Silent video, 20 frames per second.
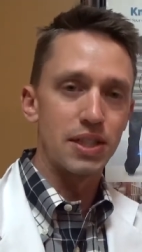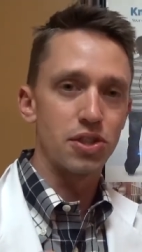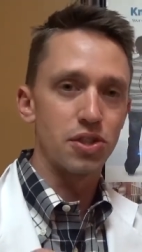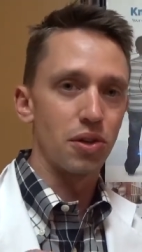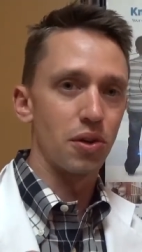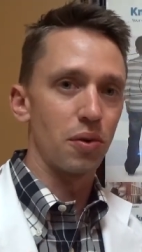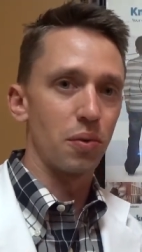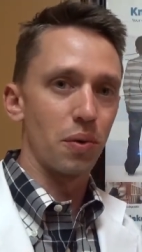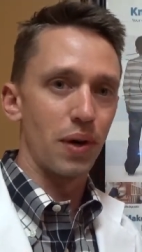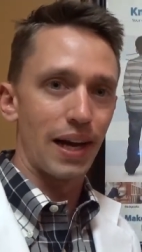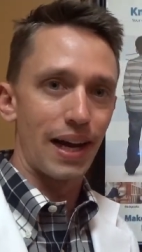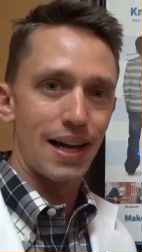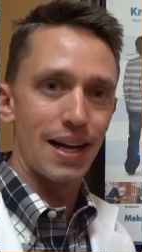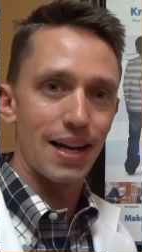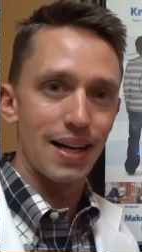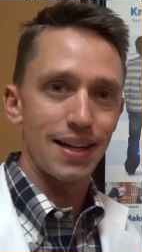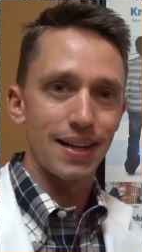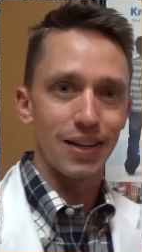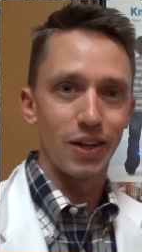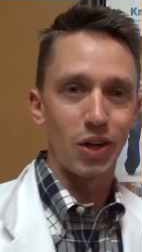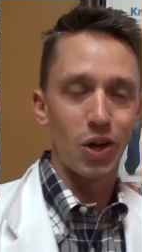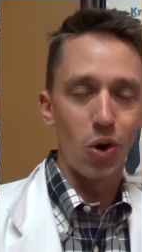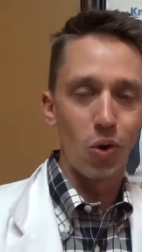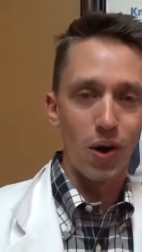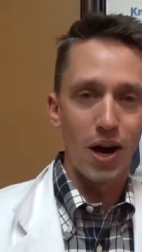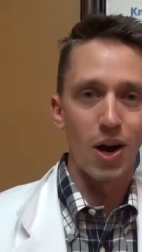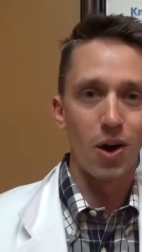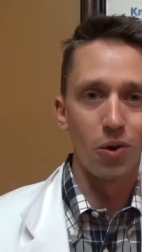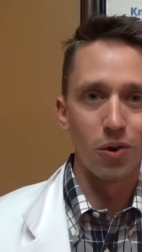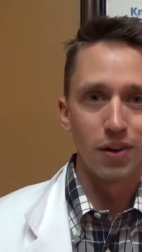So when I go
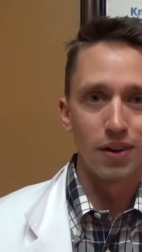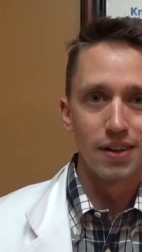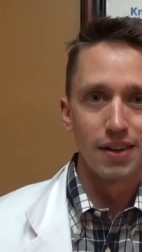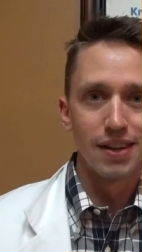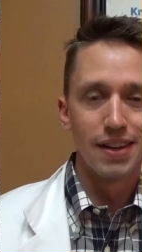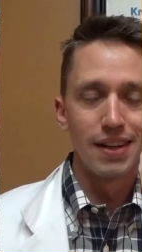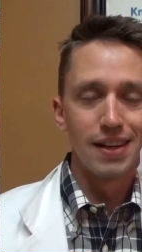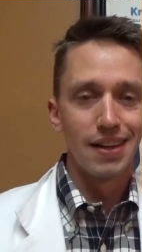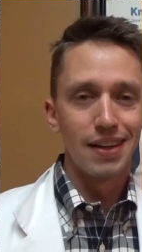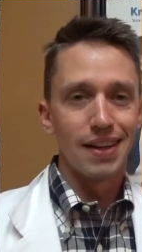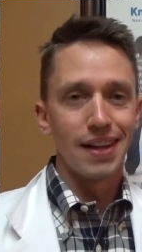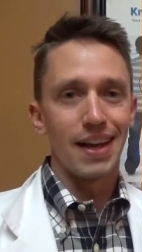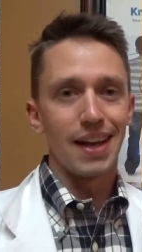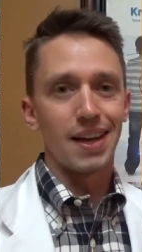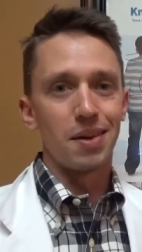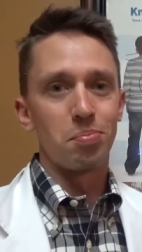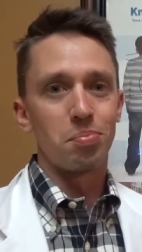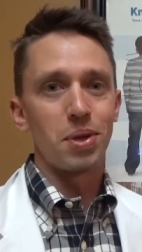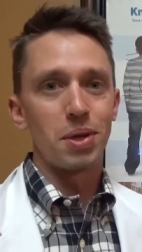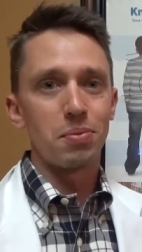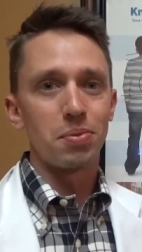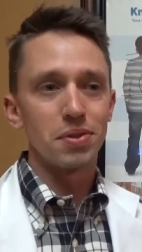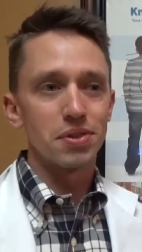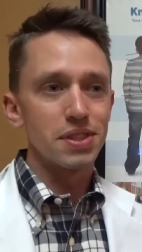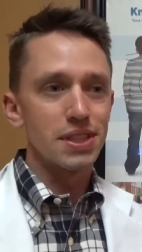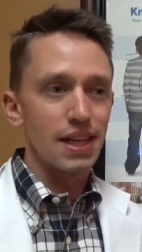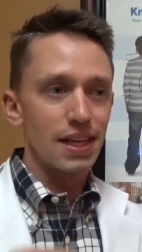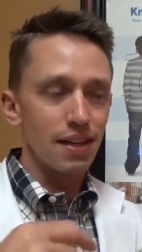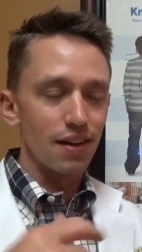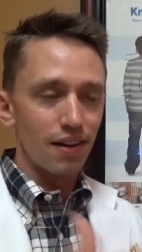out and people
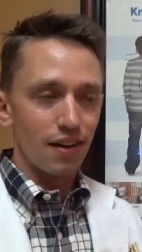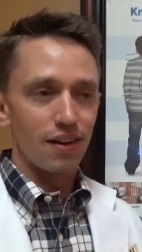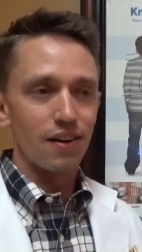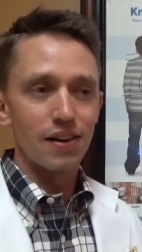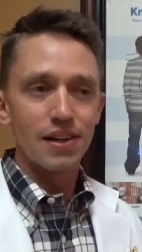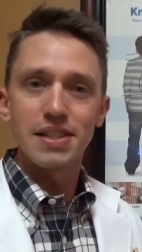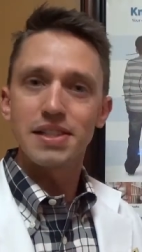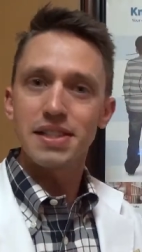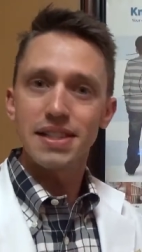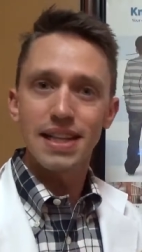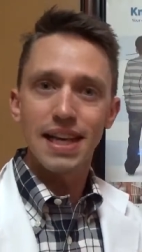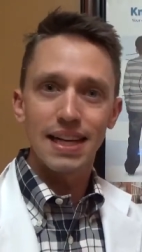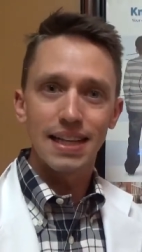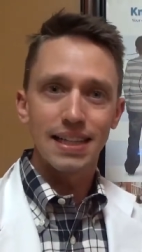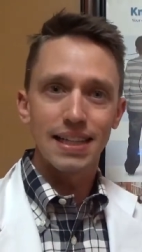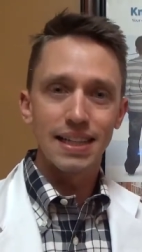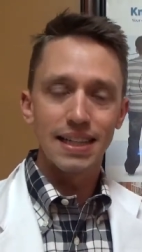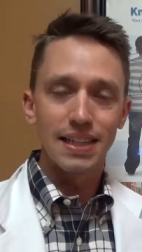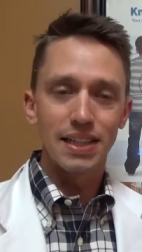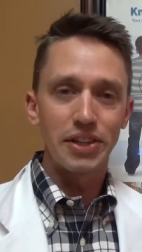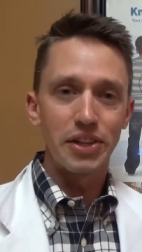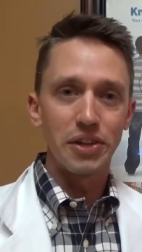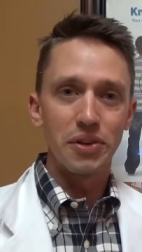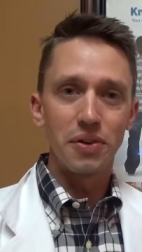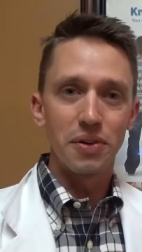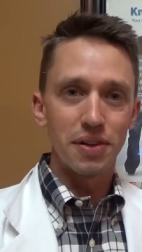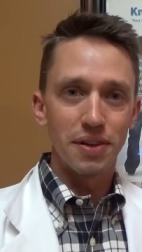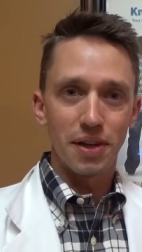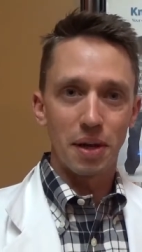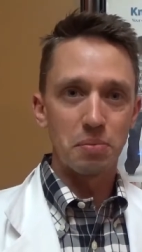say, "Oh, isn't that kid
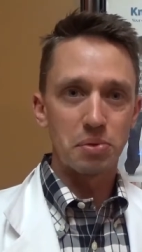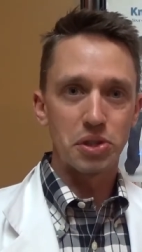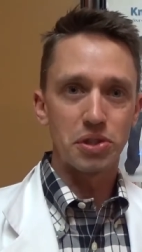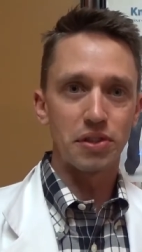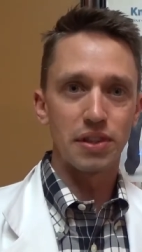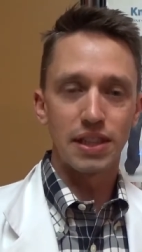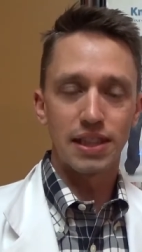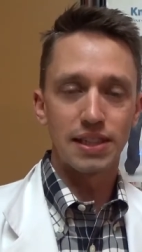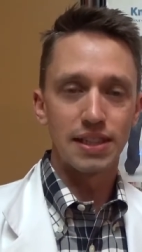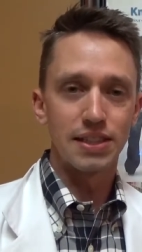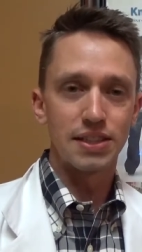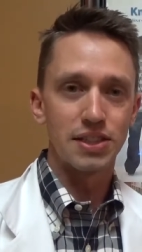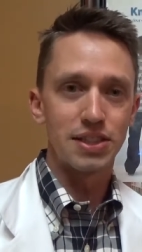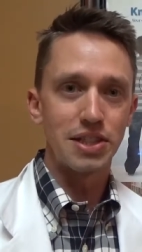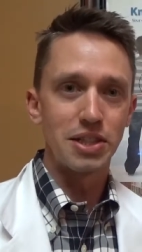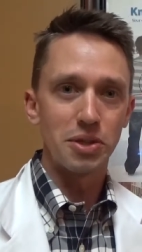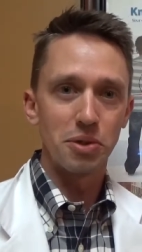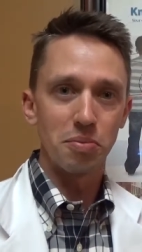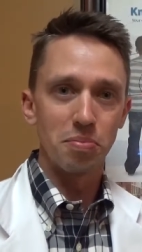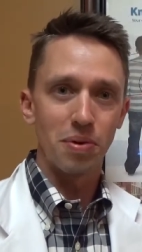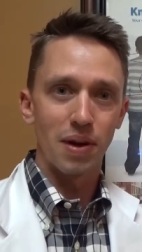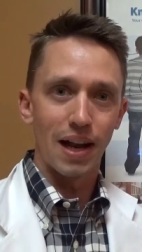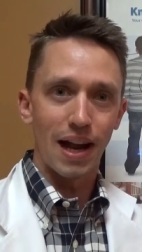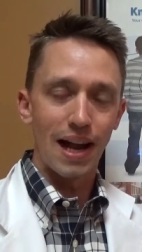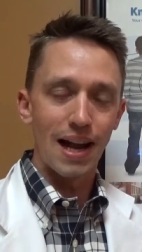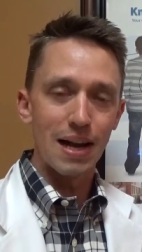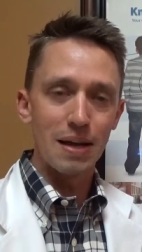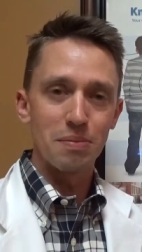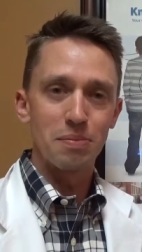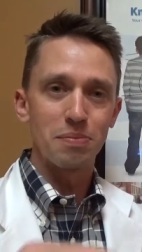cute?" and I'm sure the kid's cute, but
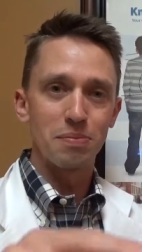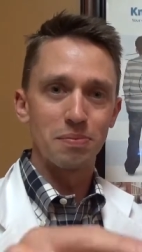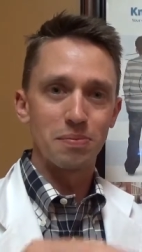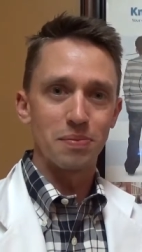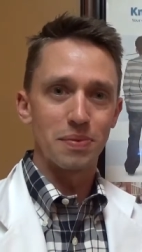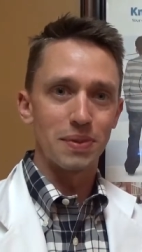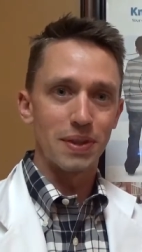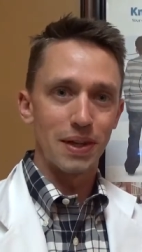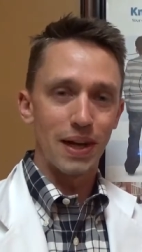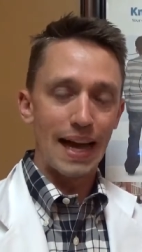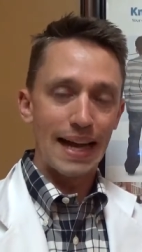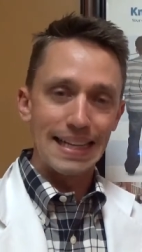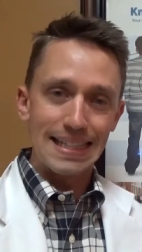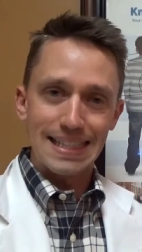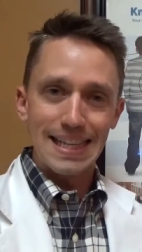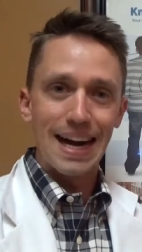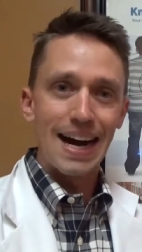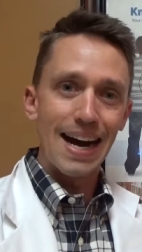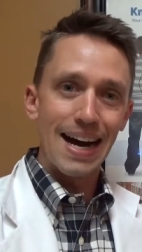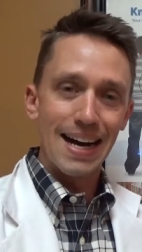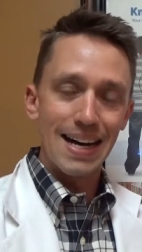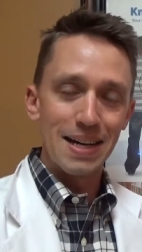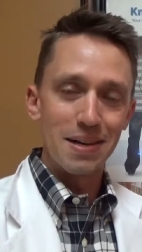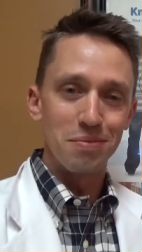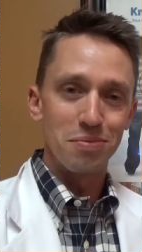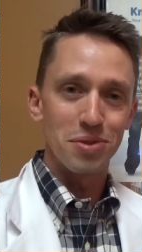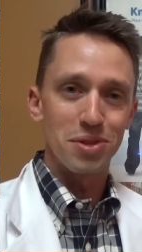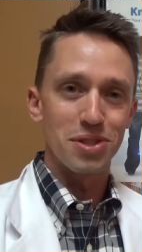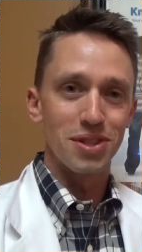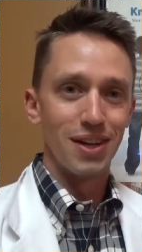I'm at
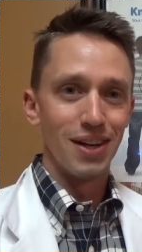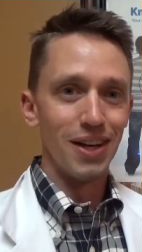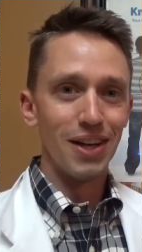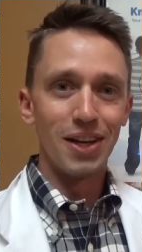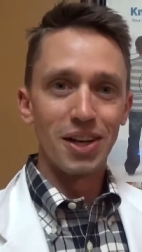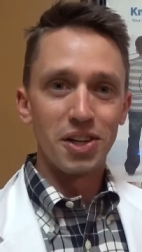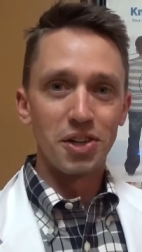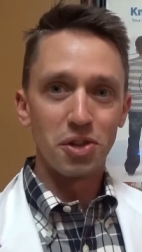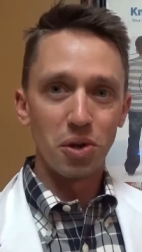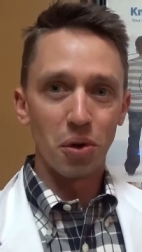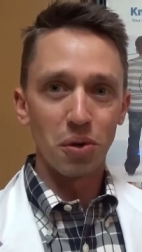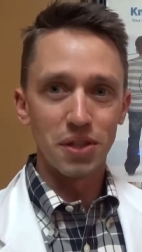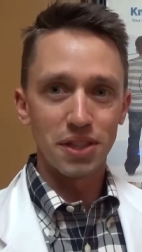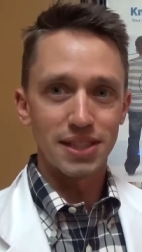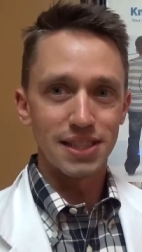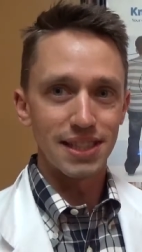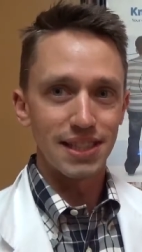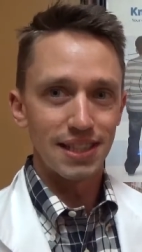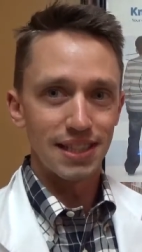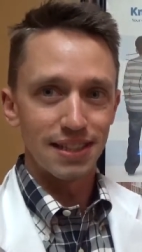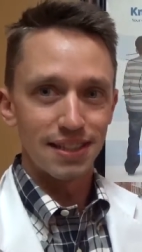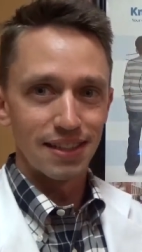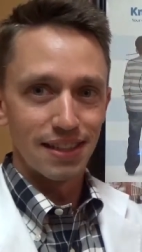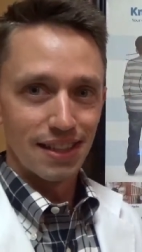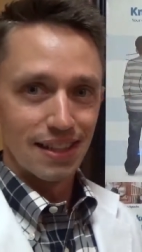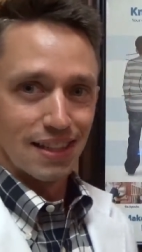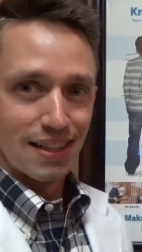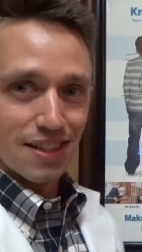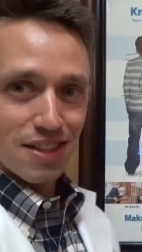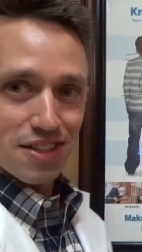times noticing
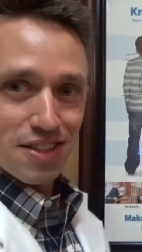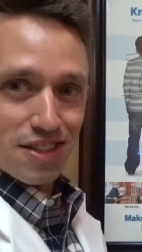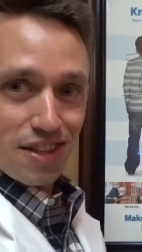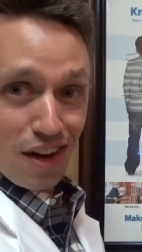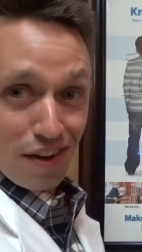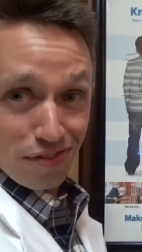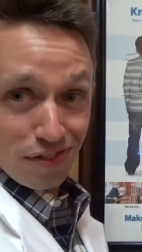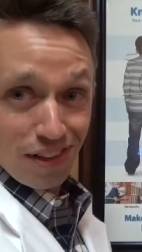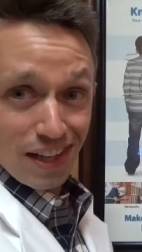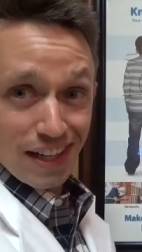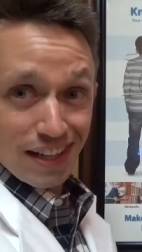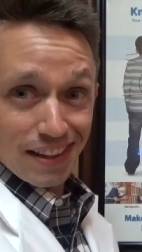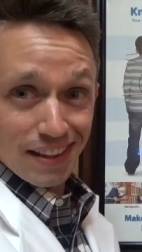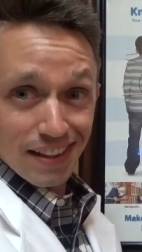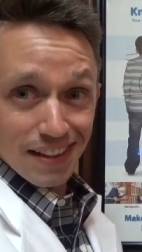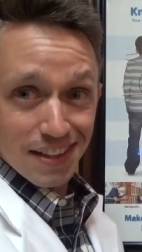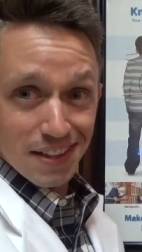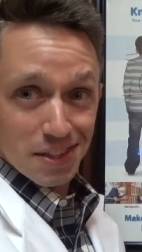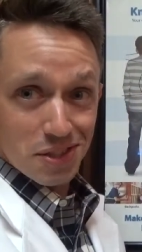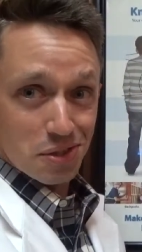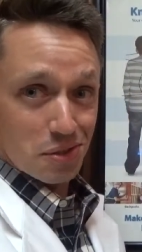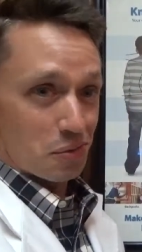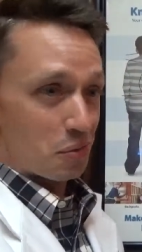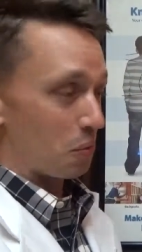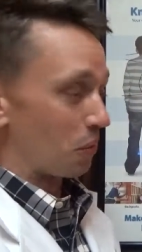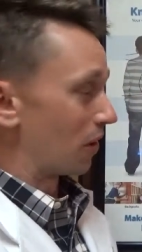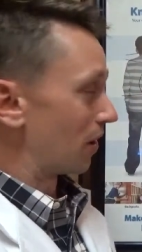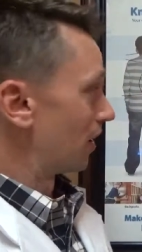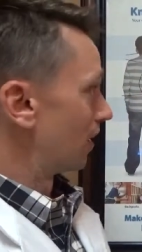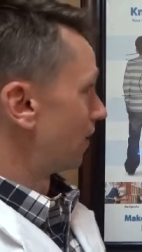stuff like this
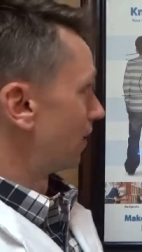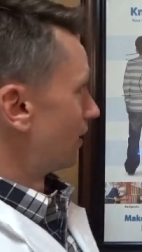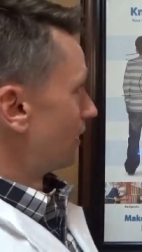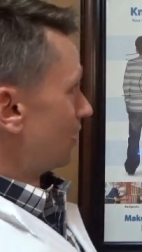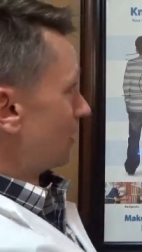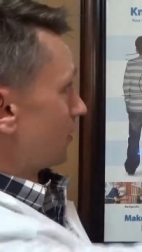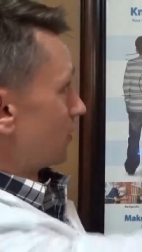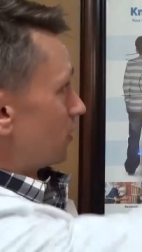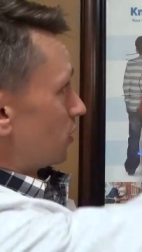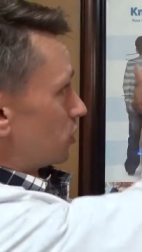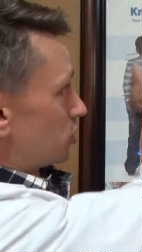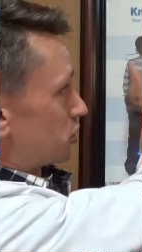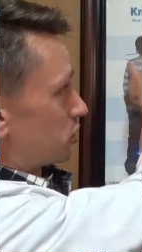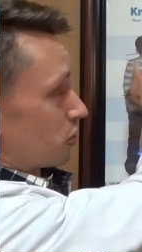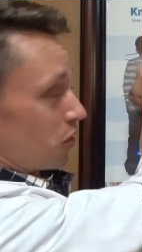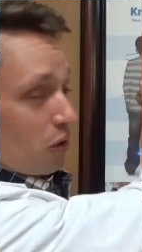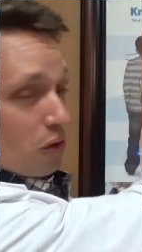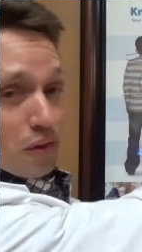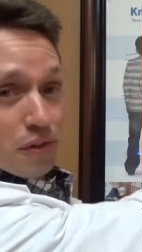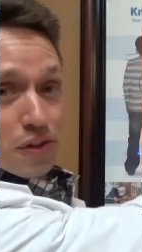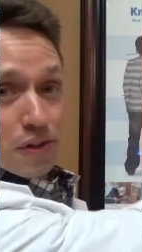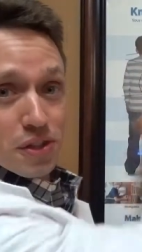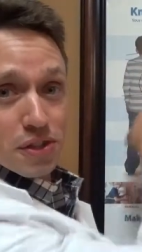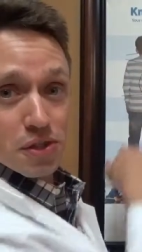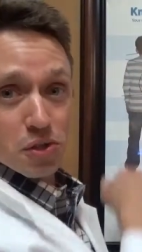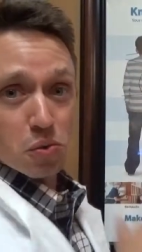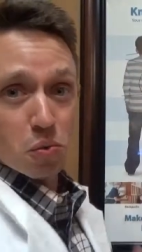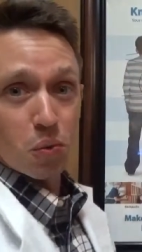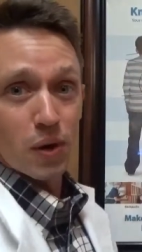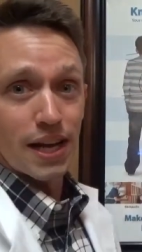where their shoulder
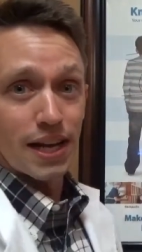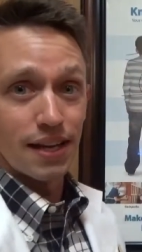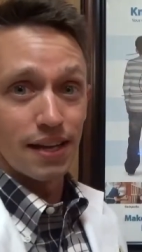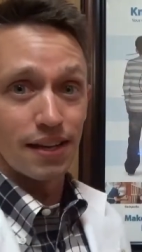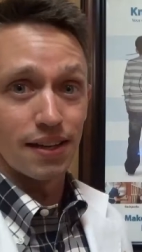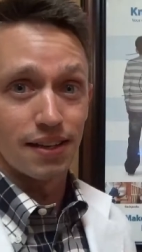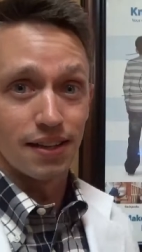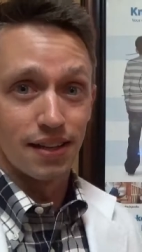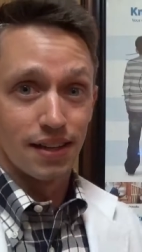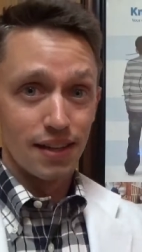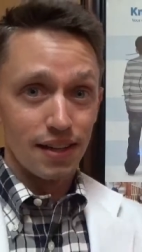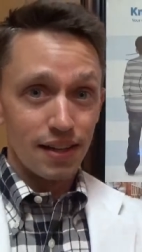is way